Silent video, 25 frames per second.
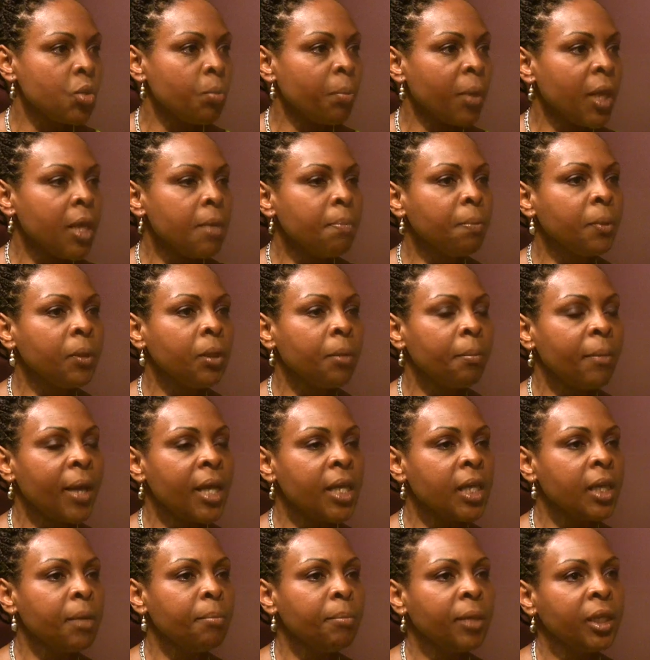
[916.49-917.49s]
People are
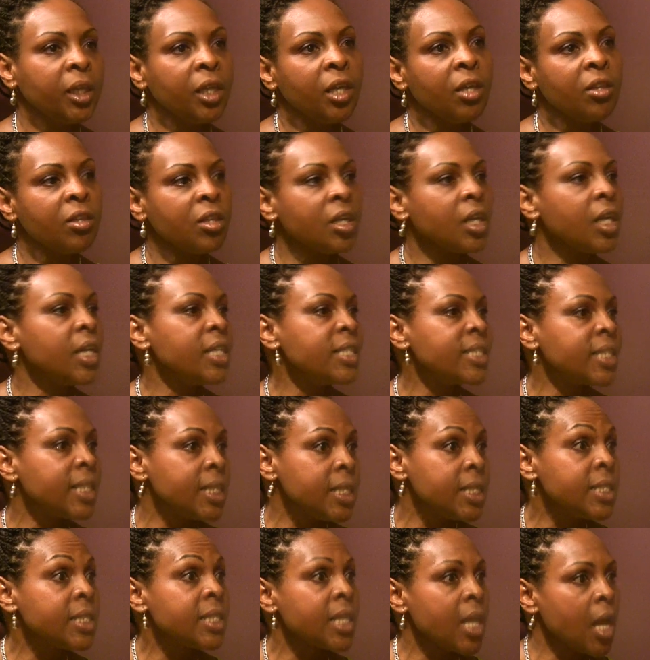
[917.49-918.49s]
making money. You think it's
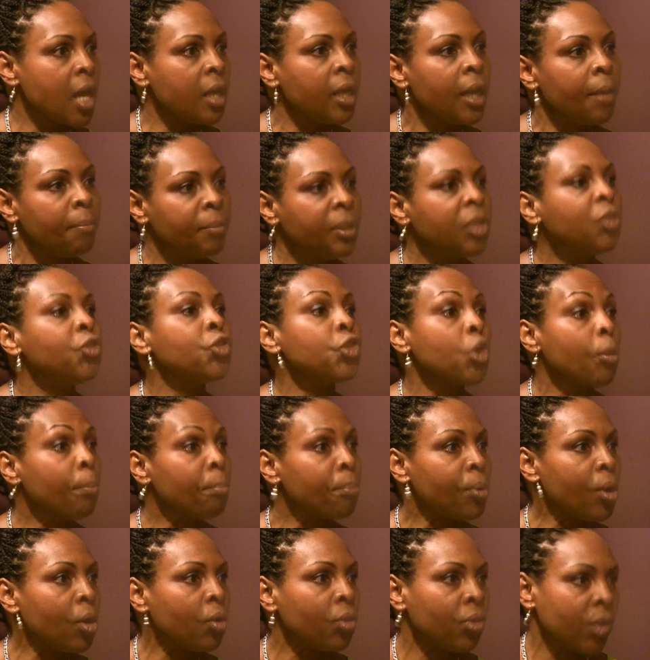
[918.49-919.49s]
easy. Let me
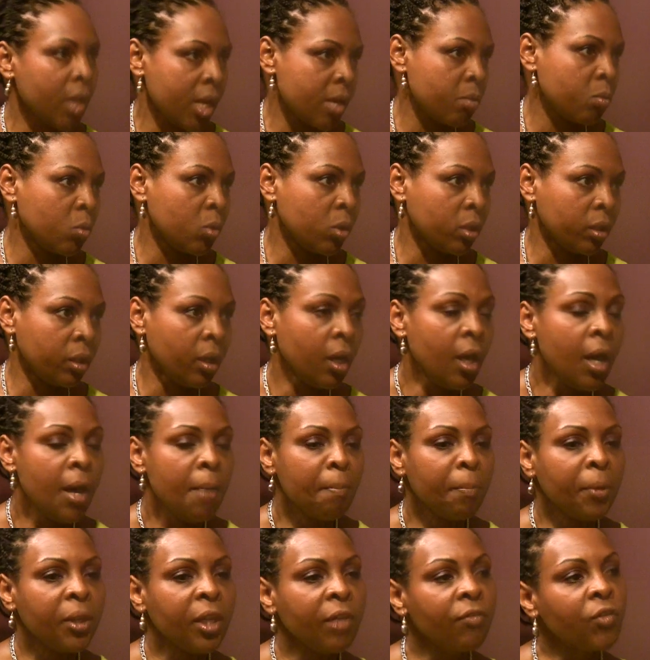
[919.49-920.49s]
jump on that one,
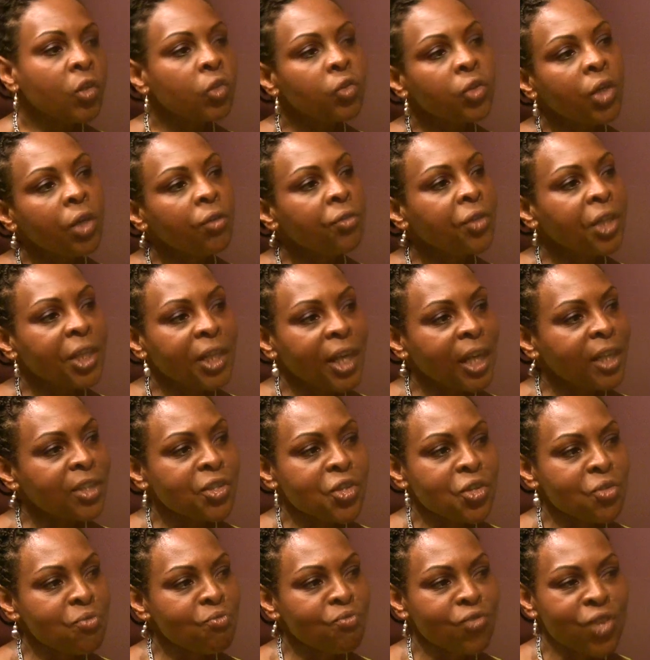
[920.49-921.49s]
but they've got no
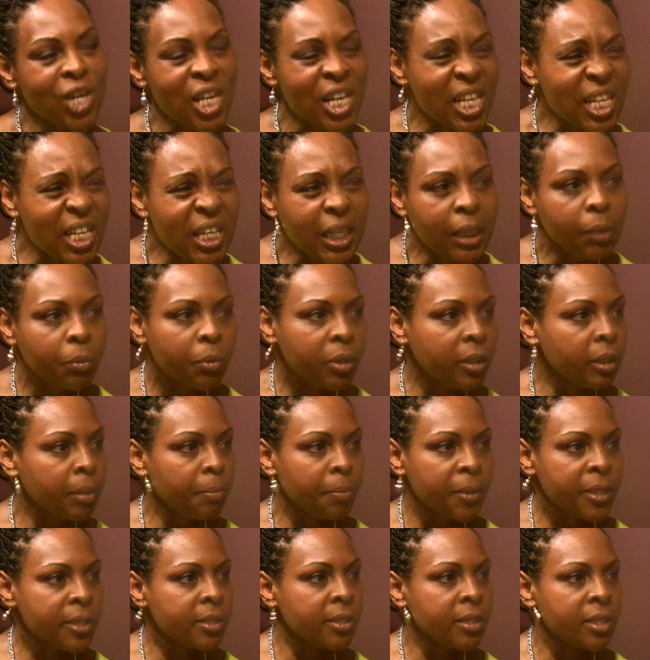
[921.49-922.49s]
connection really with the
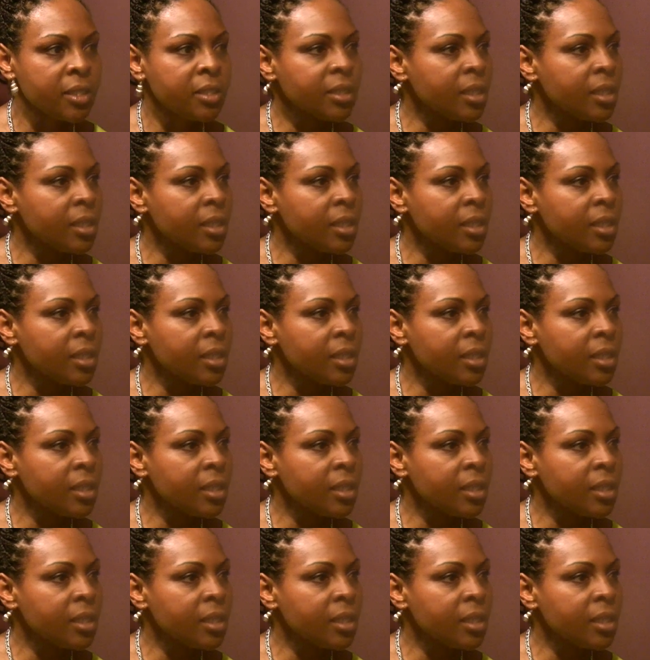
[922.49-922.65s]
business.